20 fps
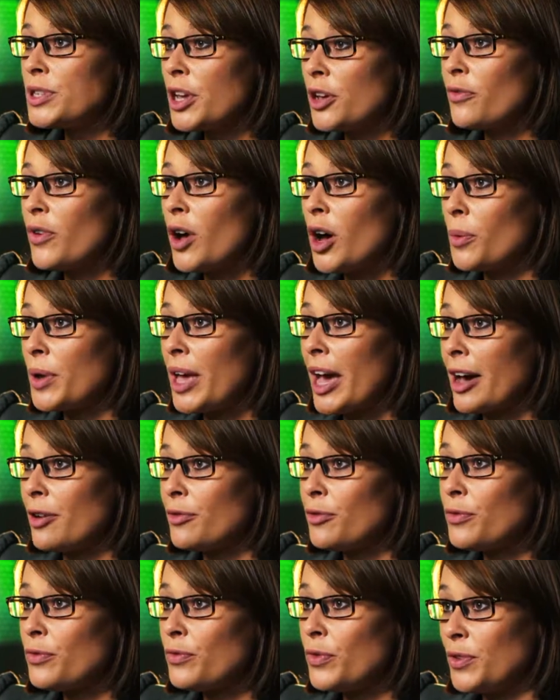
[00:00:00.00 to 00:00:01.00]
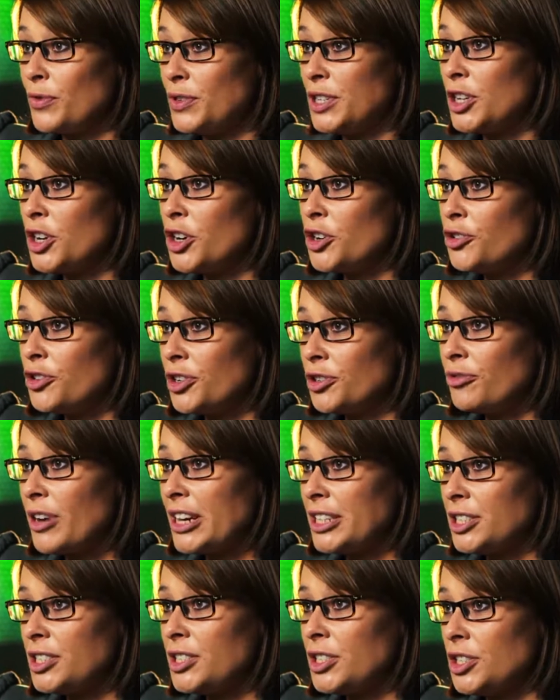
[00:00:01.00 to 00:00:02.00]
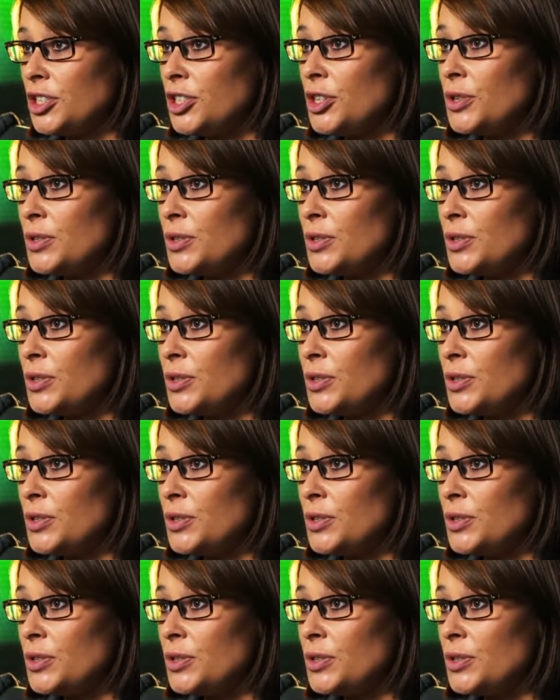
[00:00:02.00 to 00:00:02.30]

So far we have 1,500 registered